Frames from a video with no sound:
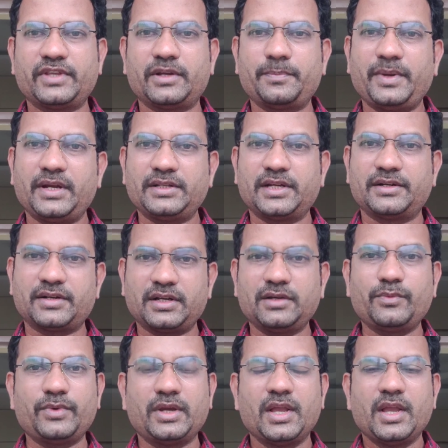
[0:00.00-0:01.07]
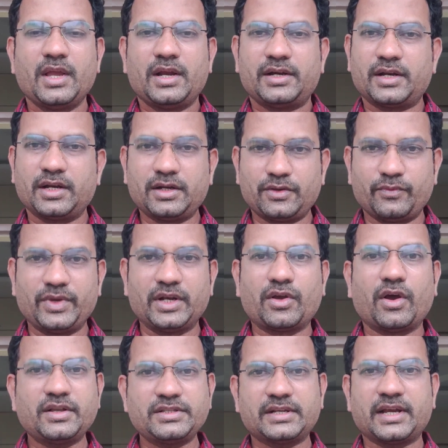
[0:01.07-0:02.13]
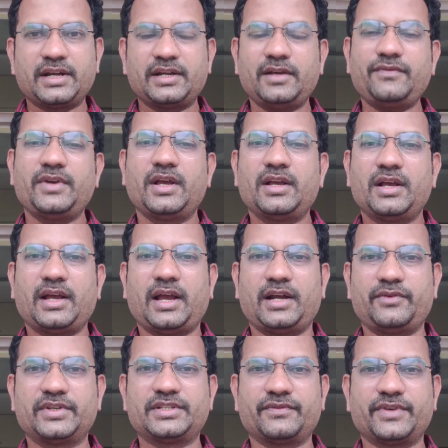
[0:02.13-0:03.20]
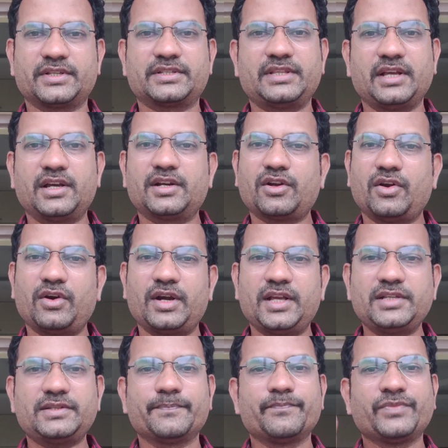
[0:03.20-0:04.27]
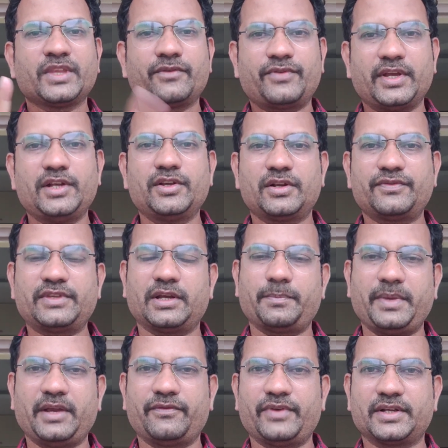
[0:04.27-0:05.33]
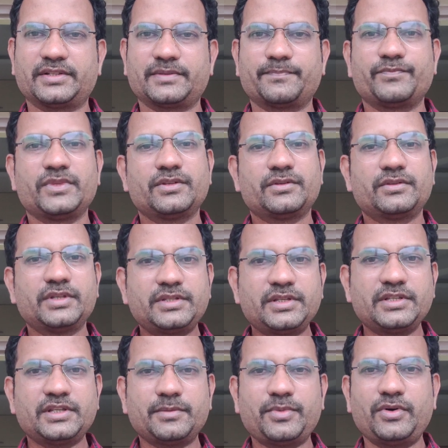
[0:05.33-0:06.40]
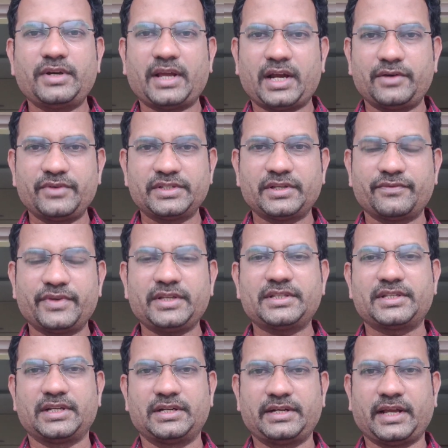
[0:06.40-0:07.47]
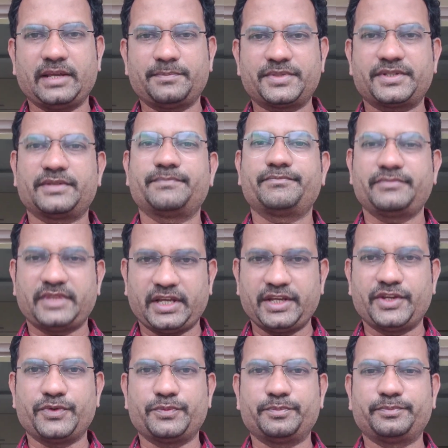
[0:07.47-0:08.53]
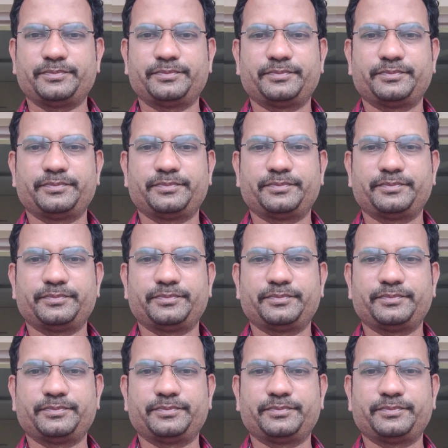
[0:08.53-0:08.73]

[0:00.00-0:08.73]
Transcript: of therapy, and the drug will cause kind of adverse effects. They are called as failure of therapy effects. So this is about adverse effects types. Thank you.